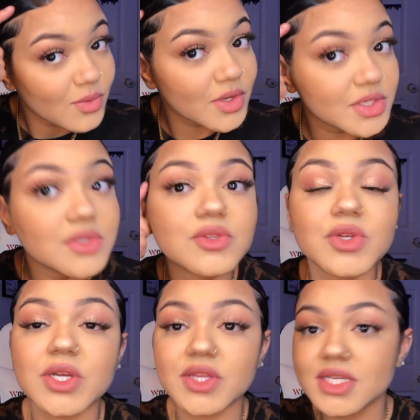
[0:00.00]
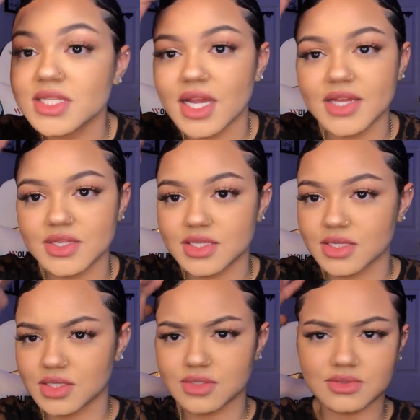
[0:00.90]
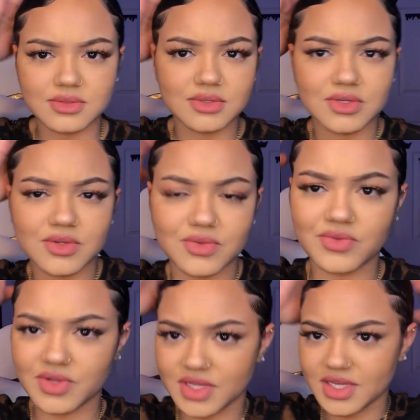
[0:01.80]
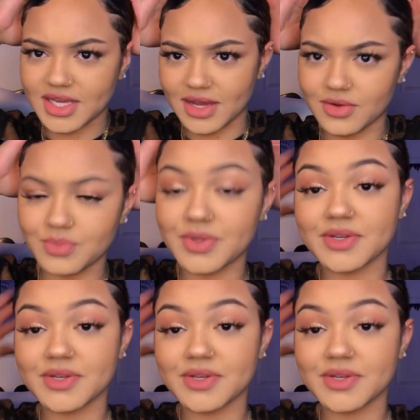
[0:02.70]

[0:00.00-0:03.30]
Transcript: 1, 2, 3 on this side. This doesn't really count,